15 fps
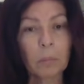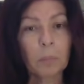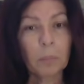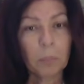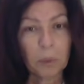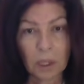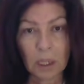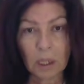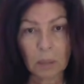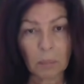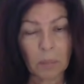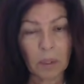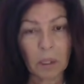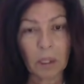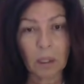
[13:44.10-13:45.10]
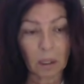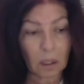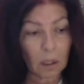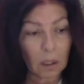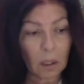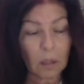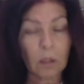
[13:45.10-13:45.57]
putting a
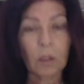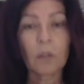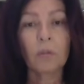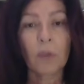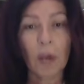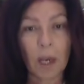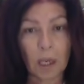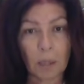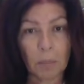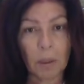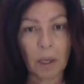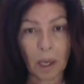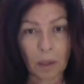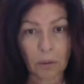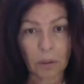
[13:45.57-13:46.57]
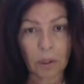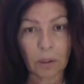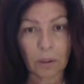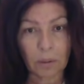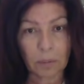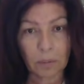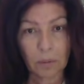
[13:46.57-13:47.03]
good vibe out
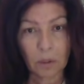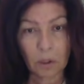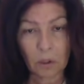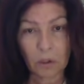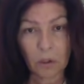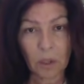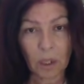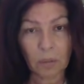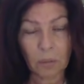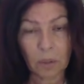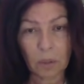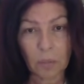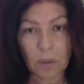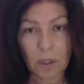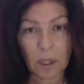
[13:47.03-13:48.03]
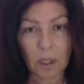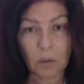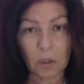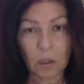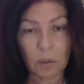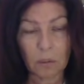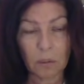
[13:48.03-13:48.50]
there. You understand what I'm saying
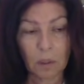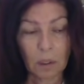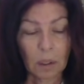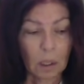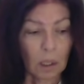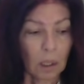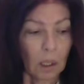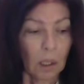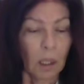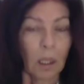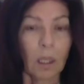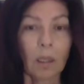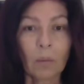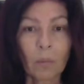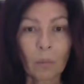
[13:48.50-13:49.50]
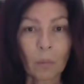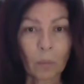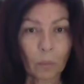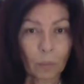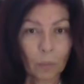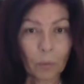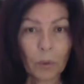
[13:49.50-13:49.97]
to you?
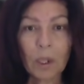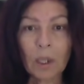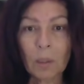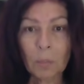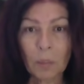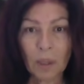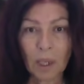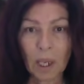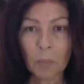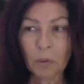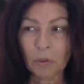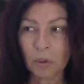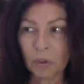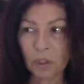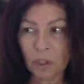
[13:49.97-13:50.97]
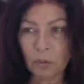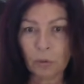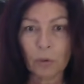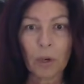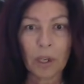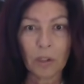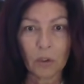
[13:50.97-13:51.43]
We're going to be able to
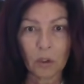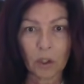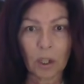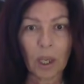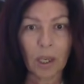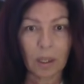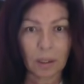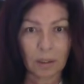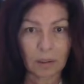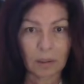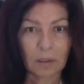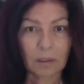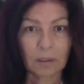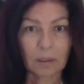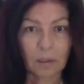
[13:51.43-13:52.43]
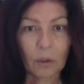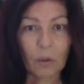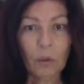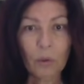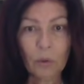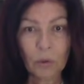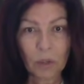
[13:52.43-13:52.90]
differentiate
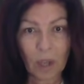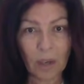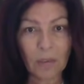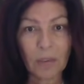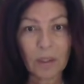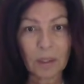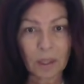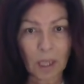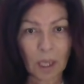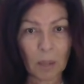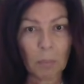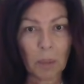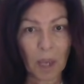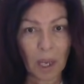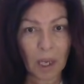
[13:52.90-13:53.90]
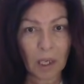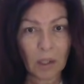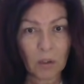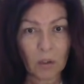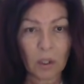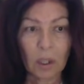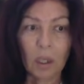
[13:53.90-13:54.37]
who's on the same
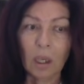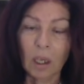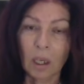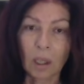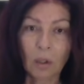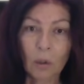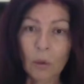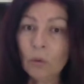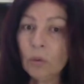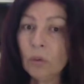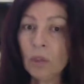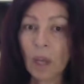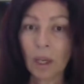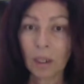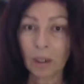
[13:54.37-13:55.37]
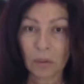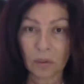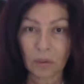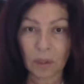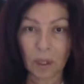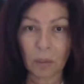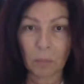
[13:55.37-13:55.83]
page and who's not on the
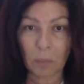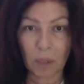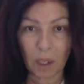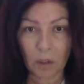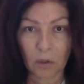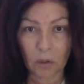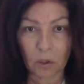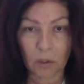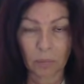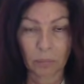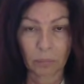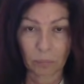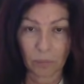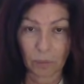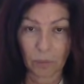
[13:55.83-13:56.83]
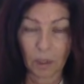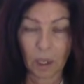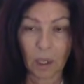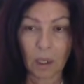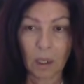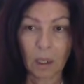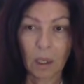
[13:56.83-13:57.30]
same page.
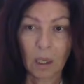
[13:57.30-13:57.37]
Okay?